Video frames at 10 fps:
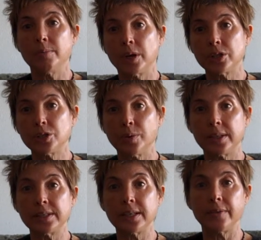March
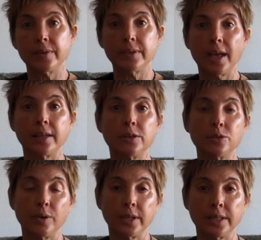27th at the
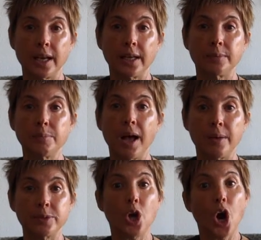29
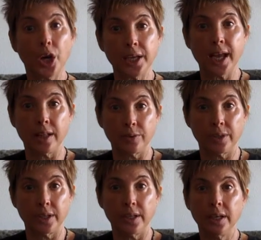Palms Art
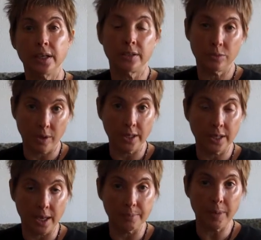Gallery in 29
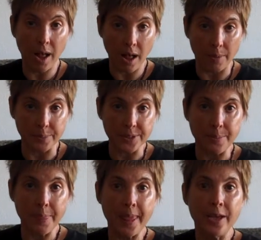Palms.
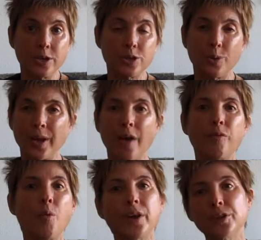So we
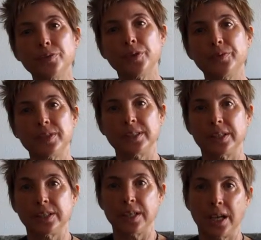have wonderful
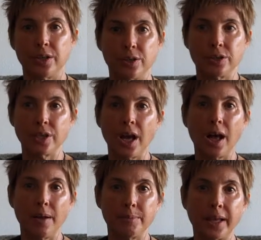facilitators.
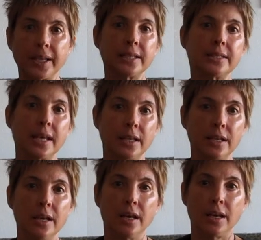Like I said,
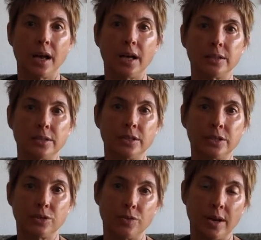
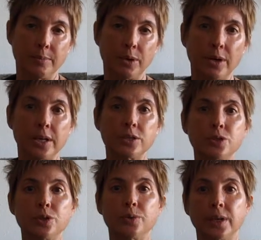Denise Kramer is
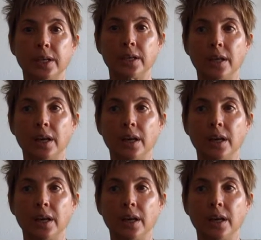doing